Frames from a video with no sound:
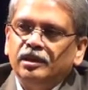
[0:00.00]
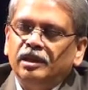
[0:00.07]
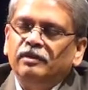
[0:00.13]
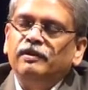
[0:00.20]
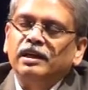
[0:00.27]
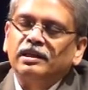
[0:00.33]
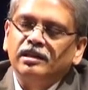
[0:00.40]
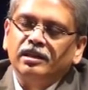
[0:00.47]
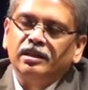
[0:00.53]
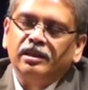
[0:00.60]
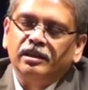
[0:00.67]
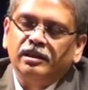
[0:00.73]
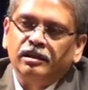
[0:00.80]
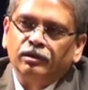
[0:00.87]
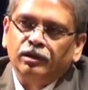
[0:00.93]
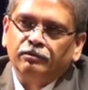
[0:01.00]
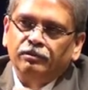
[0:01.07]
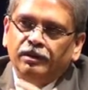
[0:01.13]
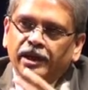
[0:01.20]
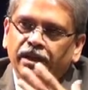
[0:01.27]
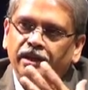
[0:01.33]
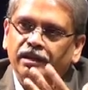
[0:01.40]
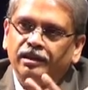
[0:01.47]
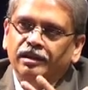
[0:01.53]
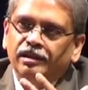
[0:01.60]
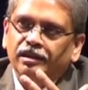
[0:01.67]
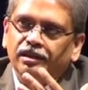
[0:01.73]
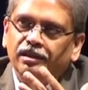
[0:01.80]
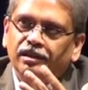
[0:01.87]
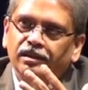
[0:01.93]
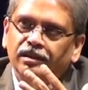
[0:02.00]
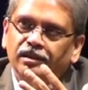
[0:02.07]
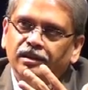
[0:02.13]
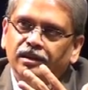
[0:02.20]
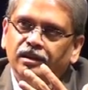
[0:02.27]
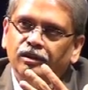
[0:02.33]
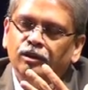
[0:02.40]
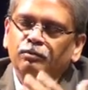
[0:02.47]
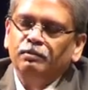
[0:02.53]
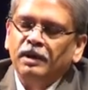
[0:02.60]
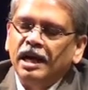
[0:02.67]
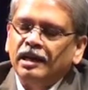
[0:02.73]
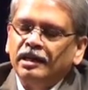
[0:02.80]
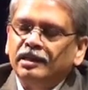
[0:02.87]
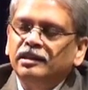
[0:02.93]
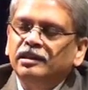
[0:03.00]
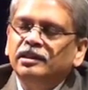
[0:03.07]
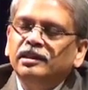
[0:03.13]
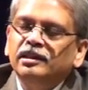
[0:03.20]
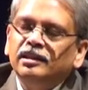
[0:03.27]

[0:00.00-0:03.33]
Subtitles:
In fact, if I look back